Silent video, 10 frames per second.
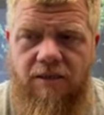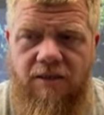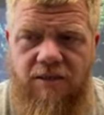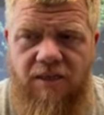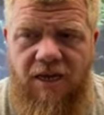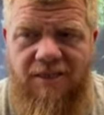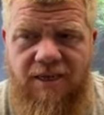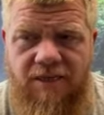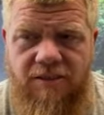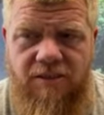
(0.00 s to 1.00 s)
that is not
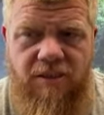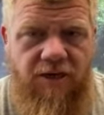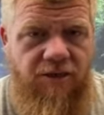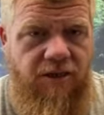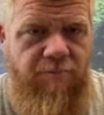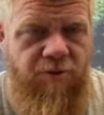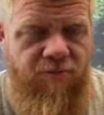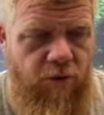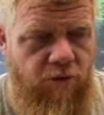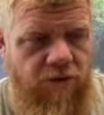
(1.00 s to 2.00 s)
necessarily
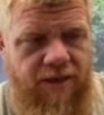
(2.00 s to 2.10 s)
provoked.